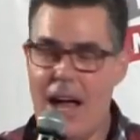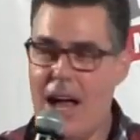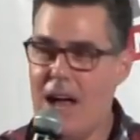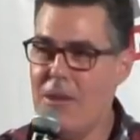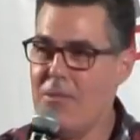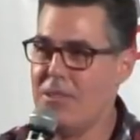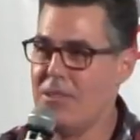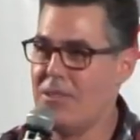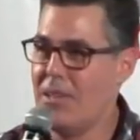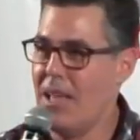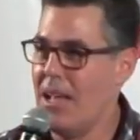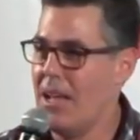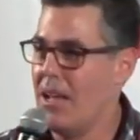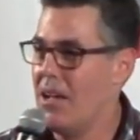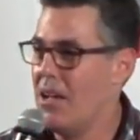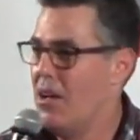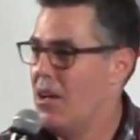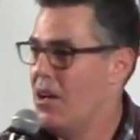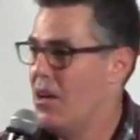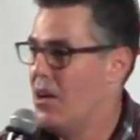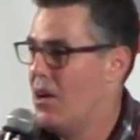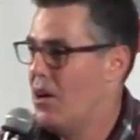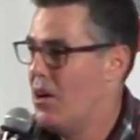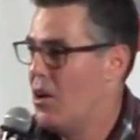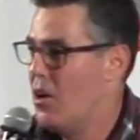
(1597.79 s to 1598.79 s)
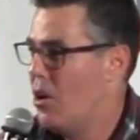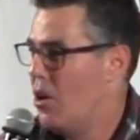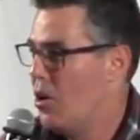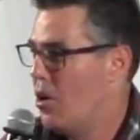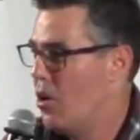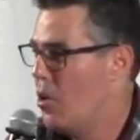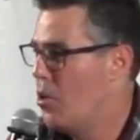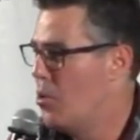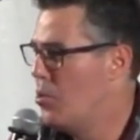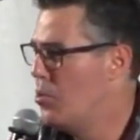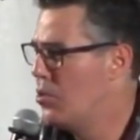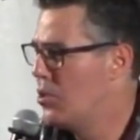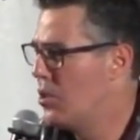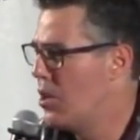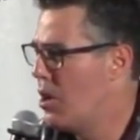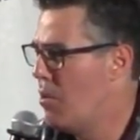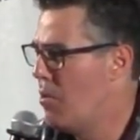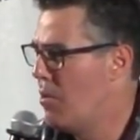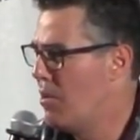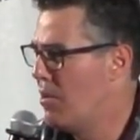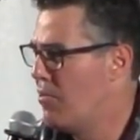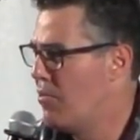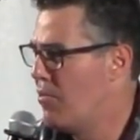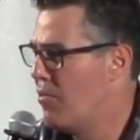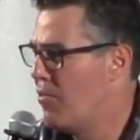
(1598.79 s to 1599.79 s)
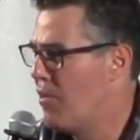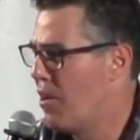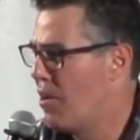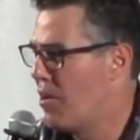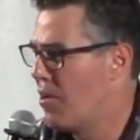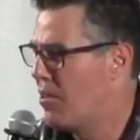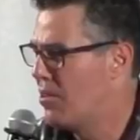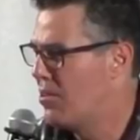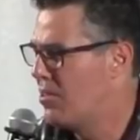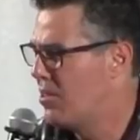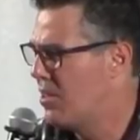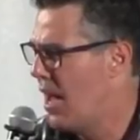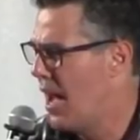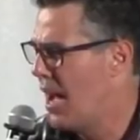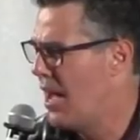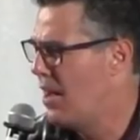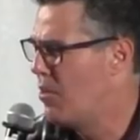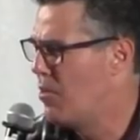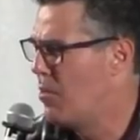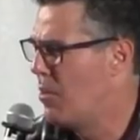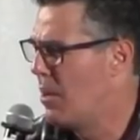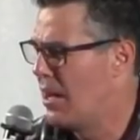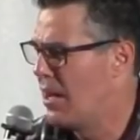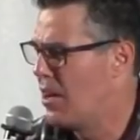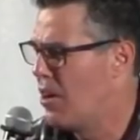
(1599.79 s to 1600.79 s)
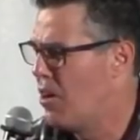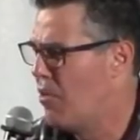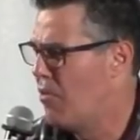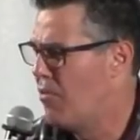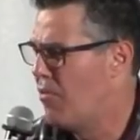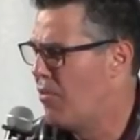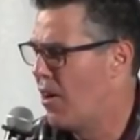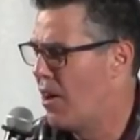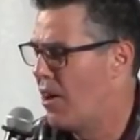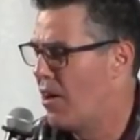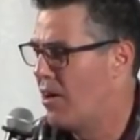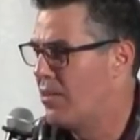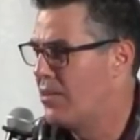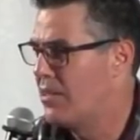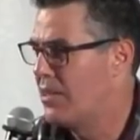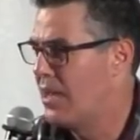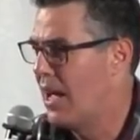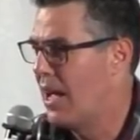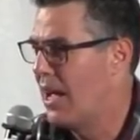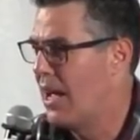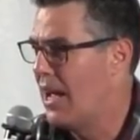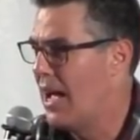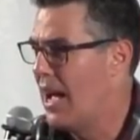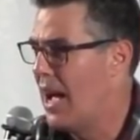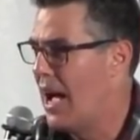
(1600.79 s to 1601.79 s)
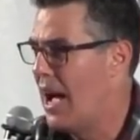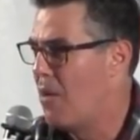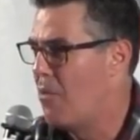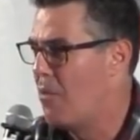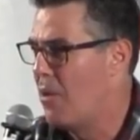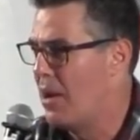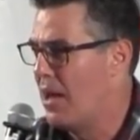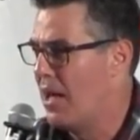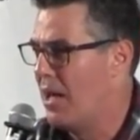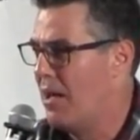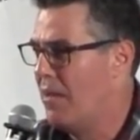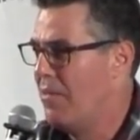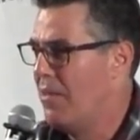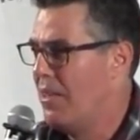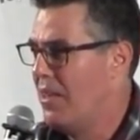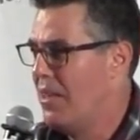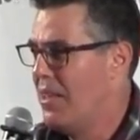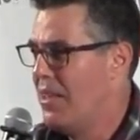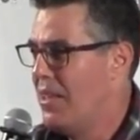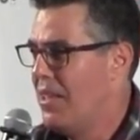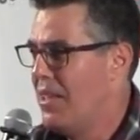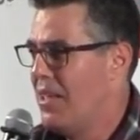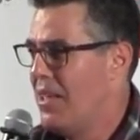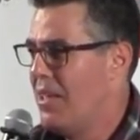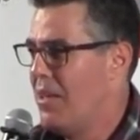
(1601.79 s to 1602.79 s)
I was like, who's going first? I don't want to go first. I want to.